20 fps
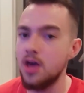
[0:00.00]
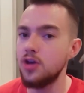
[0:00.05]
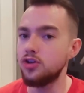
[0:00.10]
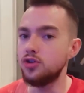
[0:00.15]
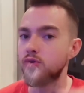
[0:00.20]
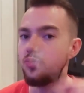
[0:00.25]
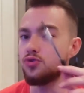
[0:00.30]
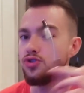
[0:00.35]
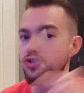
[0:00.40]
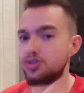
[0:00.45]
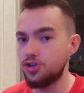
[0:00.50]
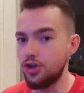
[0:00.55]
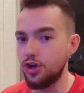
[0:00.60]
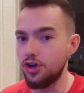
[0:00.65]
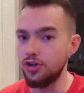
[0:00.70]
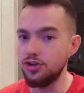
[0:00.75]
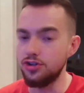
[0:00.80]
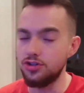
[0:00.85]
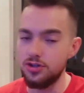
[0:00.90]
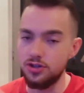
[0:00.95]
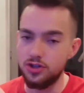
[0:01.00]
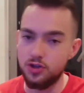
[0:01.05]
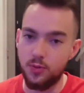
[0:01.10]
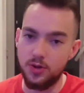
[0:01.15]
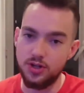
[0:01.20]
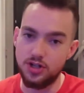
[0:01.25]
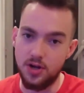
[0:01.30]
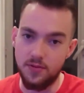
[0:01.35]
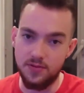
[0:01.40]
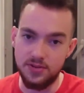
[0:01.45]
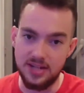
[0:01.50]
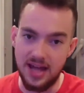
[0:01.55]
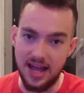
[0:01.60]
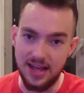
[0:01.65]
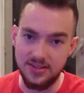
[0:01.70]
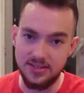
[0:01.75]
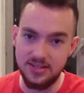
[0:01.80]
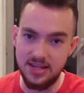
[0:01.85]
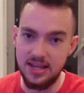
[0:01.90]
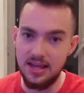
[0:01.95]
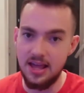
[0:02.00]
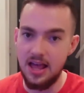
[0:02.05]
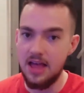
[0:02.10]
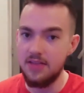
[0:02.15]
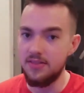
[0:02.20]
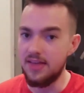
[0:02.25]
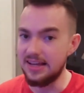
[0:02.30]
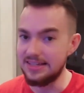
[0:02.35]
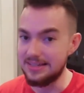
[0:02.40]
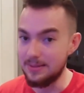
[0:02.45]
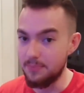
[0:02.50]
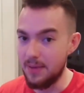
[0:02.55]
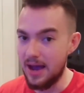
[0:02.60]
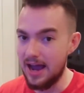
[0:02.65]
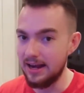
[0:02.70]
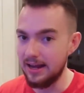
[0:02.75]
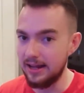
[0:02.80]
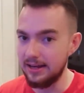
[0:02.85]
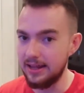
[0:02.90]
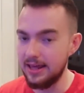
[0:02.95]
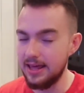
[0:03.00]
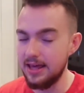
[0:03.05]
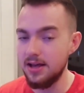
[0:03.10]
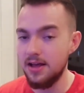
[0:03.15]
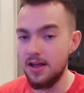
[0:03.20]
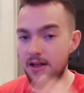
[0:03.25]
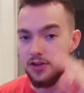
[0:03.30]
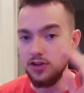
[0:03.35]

you shouldn't switch over to Etsy. That is a bad idea.